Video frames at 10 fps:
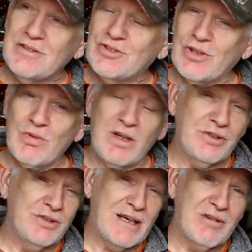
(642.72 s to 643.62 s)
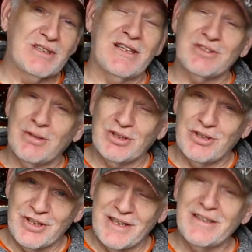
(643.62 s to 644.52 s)
So what I'll do now is I'll stop
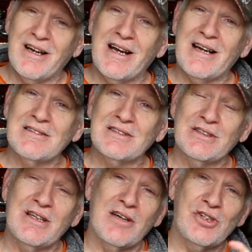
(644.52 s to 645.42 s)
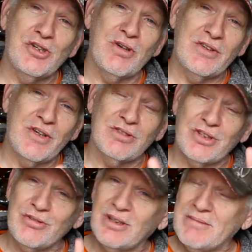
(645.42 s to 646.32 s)
talking and I'll show you those
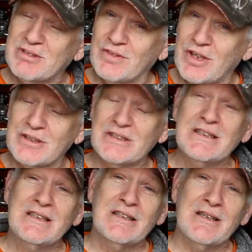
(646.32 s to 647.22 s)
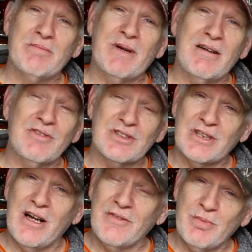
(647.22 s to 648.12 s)
two clips I've got about the
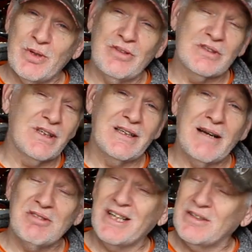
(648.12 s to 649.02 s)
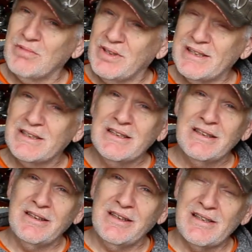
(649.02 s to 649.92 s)
start of the build and how he's getting on with it
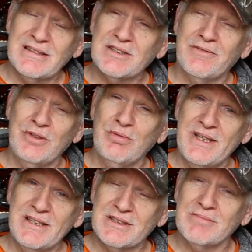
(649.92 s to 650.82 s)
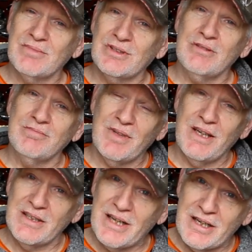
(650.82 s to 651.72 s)
in the last few weeks. So
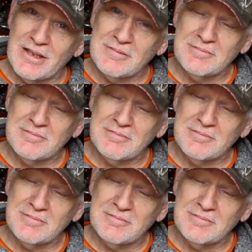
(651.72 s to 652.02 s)
here they are.